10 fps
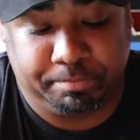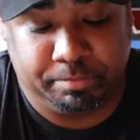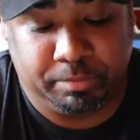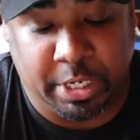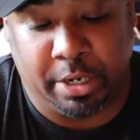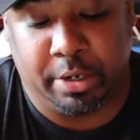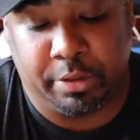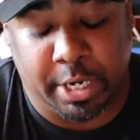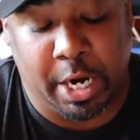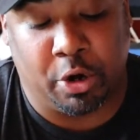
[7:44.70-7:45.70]

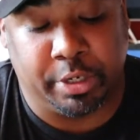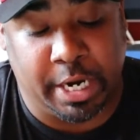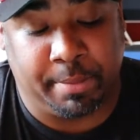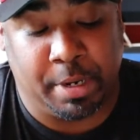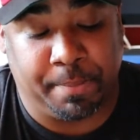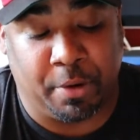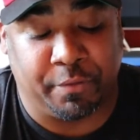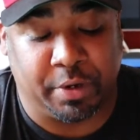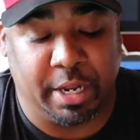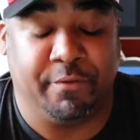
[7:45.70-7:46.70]
They are damn near
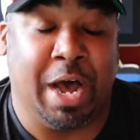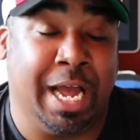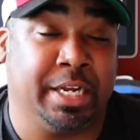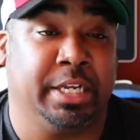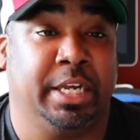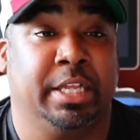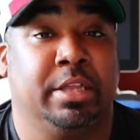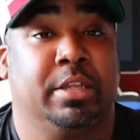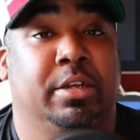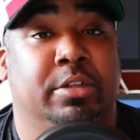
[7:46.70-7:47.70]
perfect. If I could get
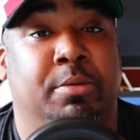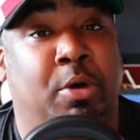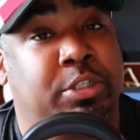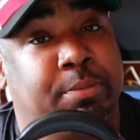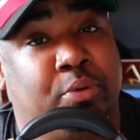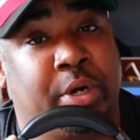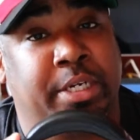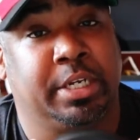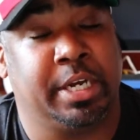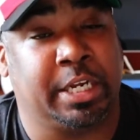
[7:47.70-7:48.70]
the
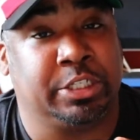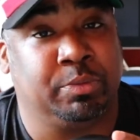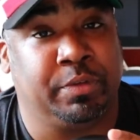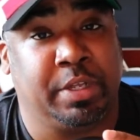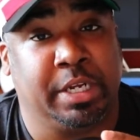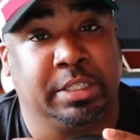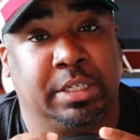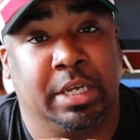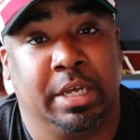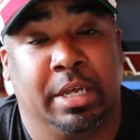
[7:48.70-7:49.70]
multi-point connection with
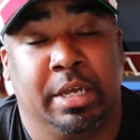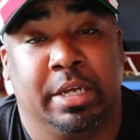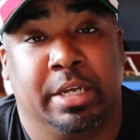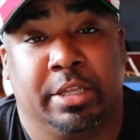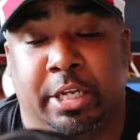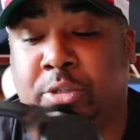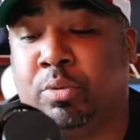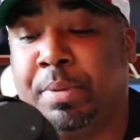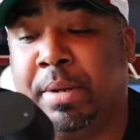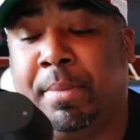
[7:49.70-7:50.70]
these
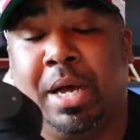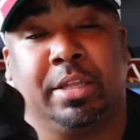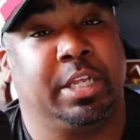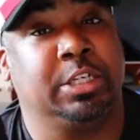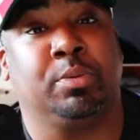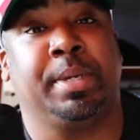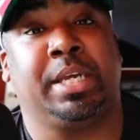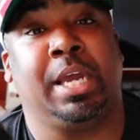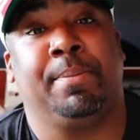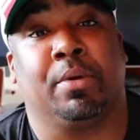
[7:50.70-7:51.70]
would be a
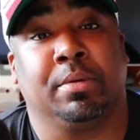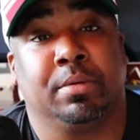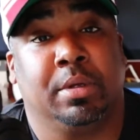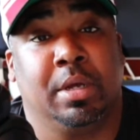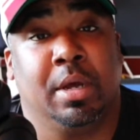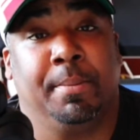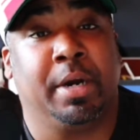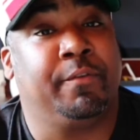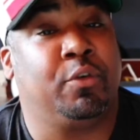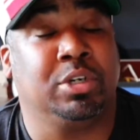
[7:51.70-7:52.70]
keeper. But
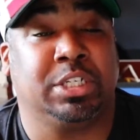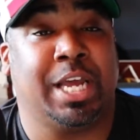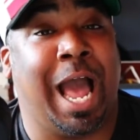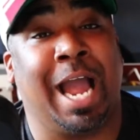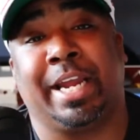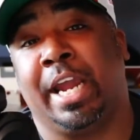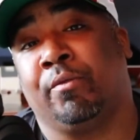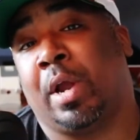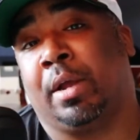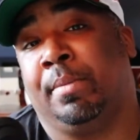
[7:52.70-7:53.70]
unfortunately, I can't
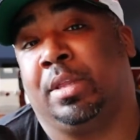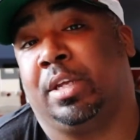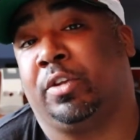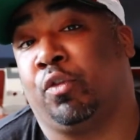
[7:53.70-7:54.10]
recommend these for